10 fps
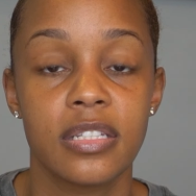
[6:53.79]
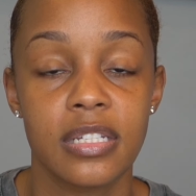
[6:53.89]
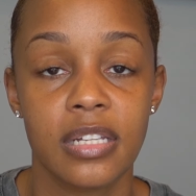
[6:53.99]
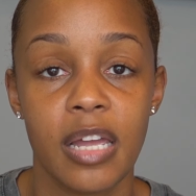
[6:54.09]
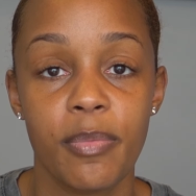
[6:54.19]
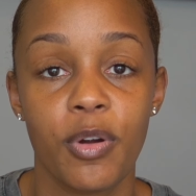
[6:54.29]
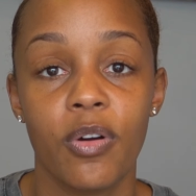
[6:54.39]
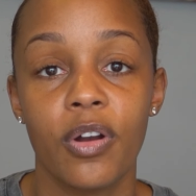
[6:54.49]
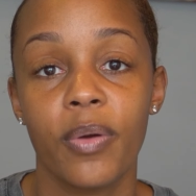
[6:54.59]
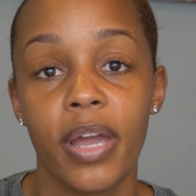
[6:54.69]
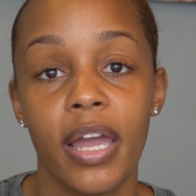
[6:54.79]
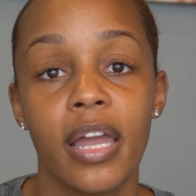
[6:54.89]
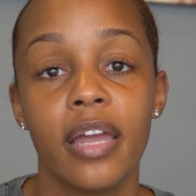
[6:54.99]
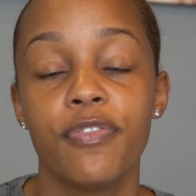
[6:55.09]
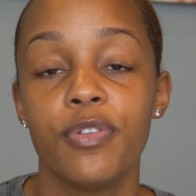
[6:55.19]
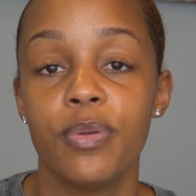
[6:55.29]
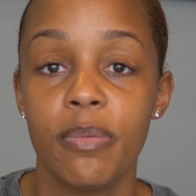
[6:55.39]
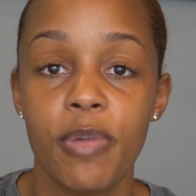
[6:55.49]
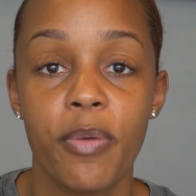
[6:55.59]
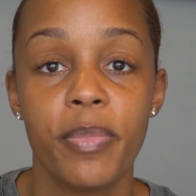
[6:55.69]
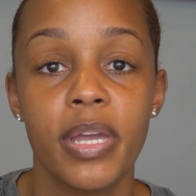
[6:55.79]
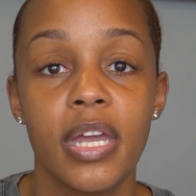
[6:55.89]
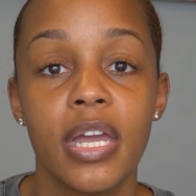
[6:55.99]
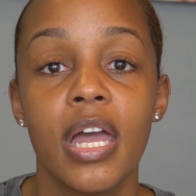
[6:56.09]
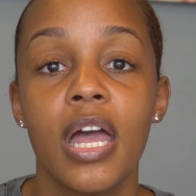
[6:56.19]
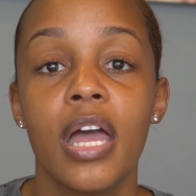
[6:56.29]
disclaimer on, okay, if you email me,